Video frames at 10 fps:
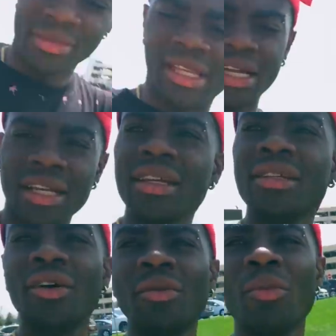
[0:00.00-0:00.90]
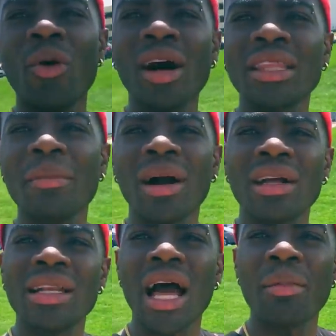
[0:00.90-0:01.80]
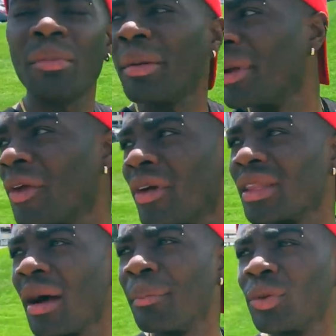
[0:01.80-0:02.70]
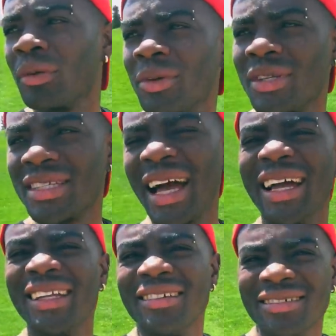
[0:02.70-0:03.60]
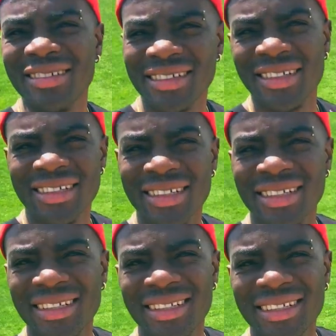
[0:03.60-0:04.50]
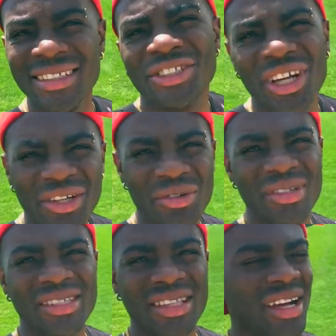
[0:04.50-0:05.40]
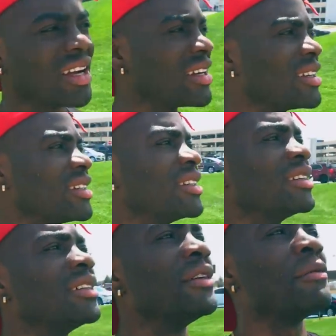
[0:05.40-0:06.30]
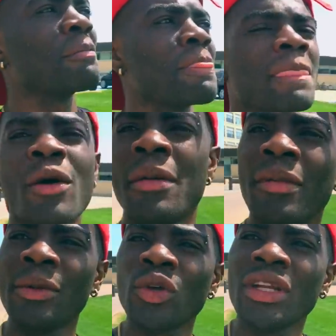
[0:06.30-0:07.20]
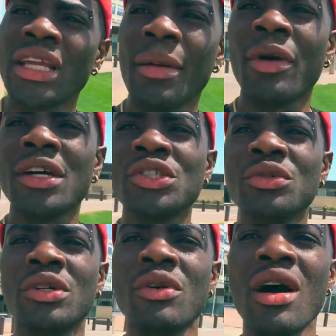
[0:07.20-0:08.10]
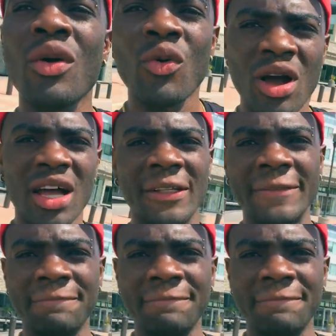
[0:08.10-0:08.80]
Take a next. Yo, my water bottle now make me be great and put up no sign, you know. Channel star. Yo, let me turn the camera and show you what I go on.